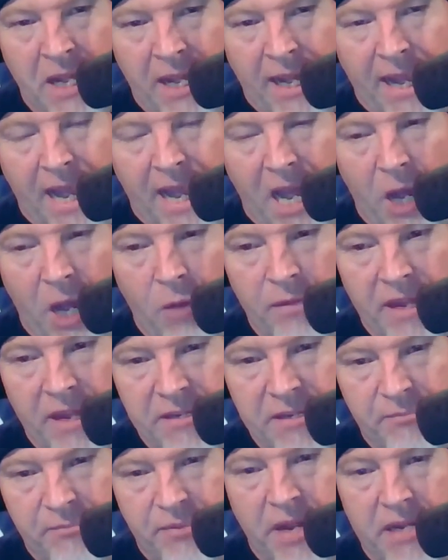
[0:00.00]
how they
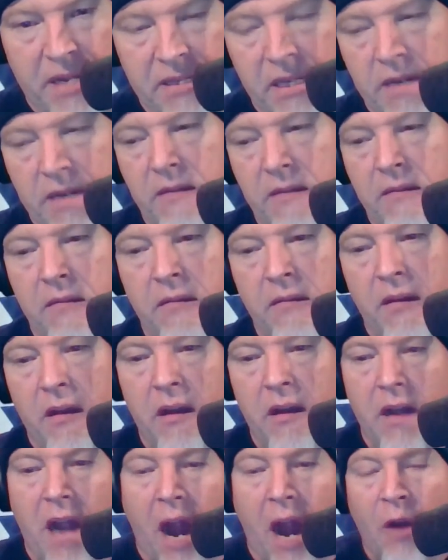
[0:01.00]
depicted
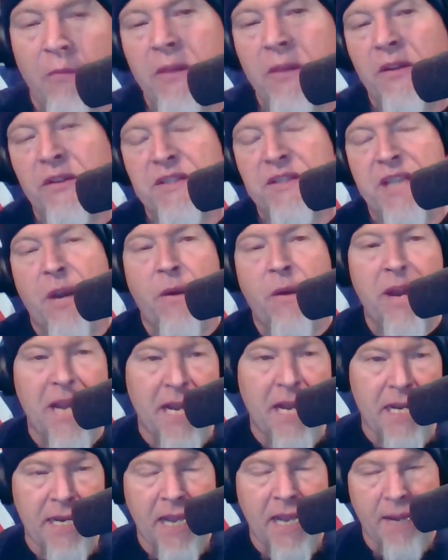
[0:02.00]
our military
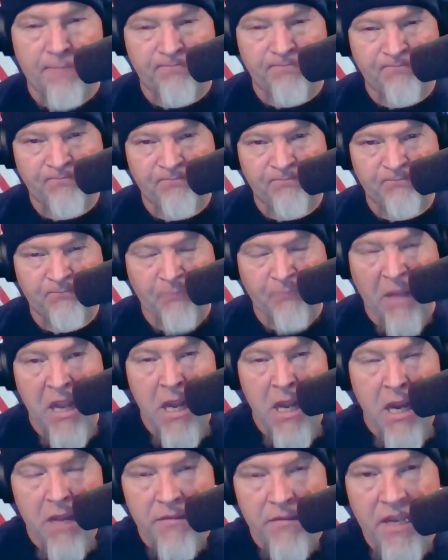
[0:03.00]
yet again.
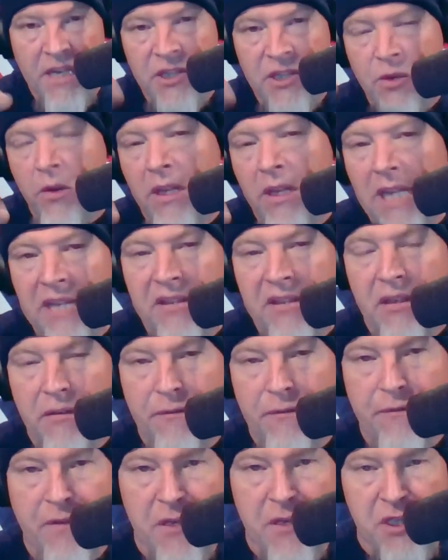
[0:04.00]
These are elected
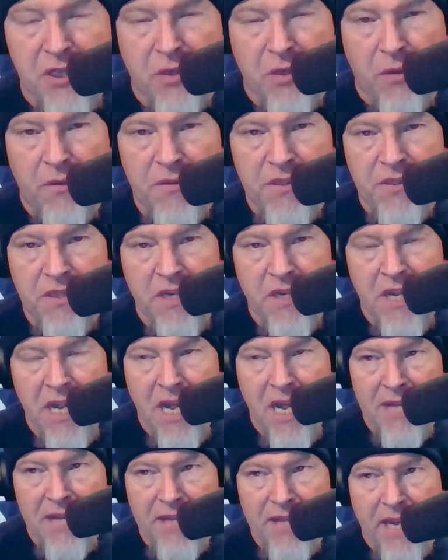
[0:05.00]
officials
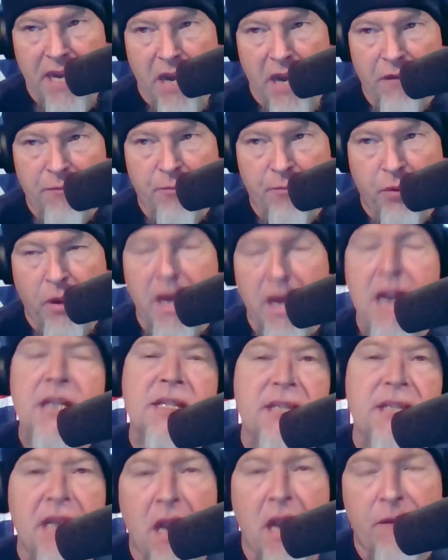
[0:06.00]
that have
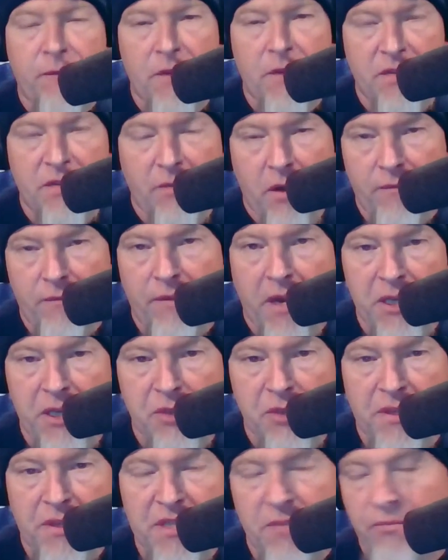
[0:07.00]
praised the efforts of our
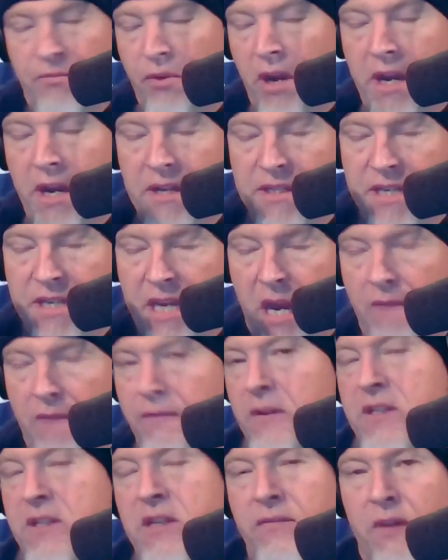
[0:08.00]
veterans and praised the
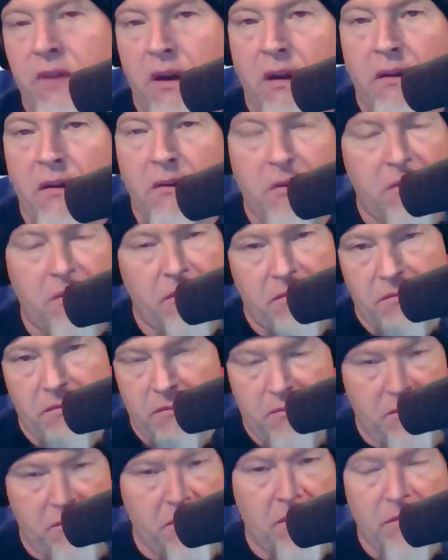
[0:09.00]
efforts of our
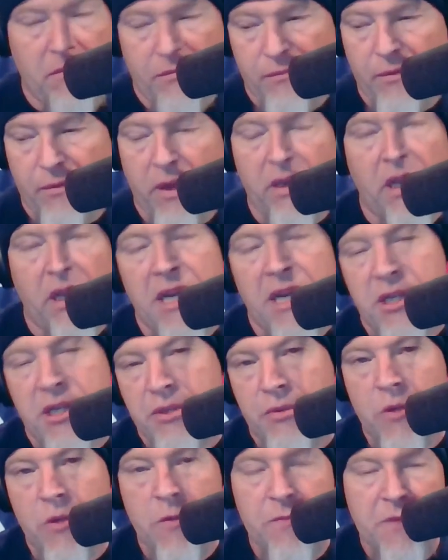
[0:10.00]
frontline
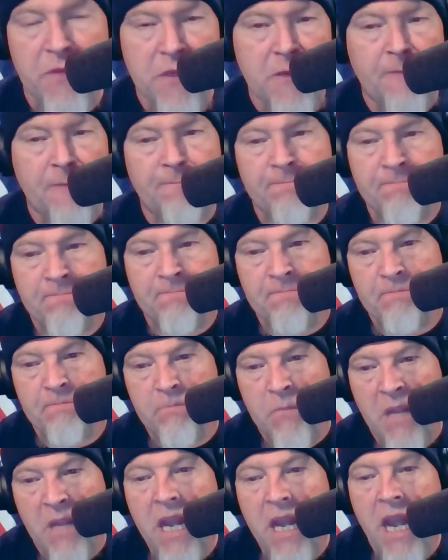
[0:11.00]
troops.
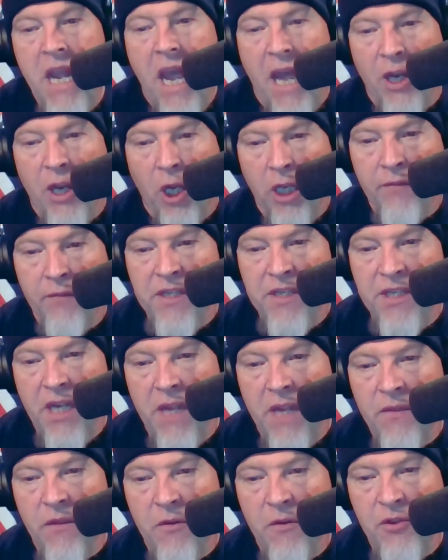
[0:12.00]
And all of a
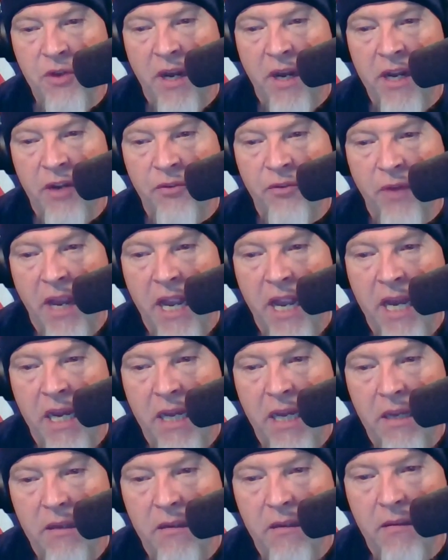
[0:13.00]
sudden, they're trying to
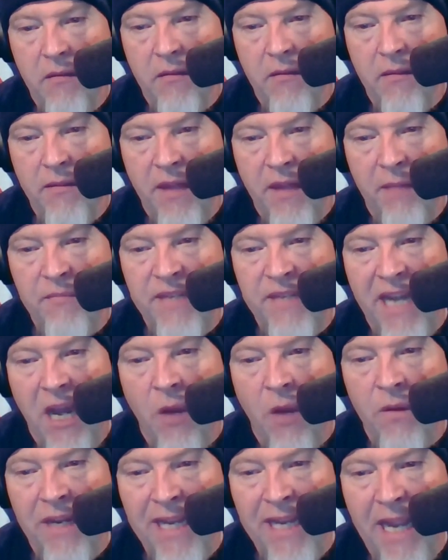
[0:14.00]
drag them
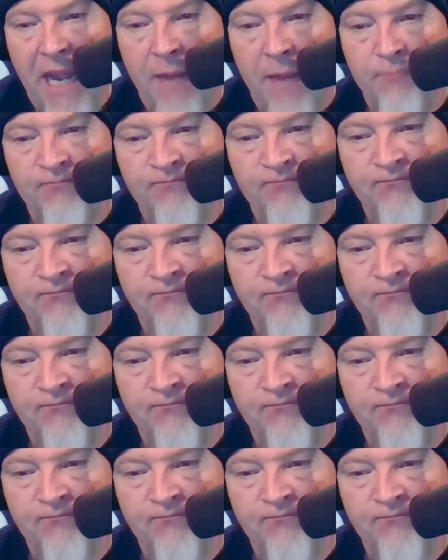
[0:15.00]
down again.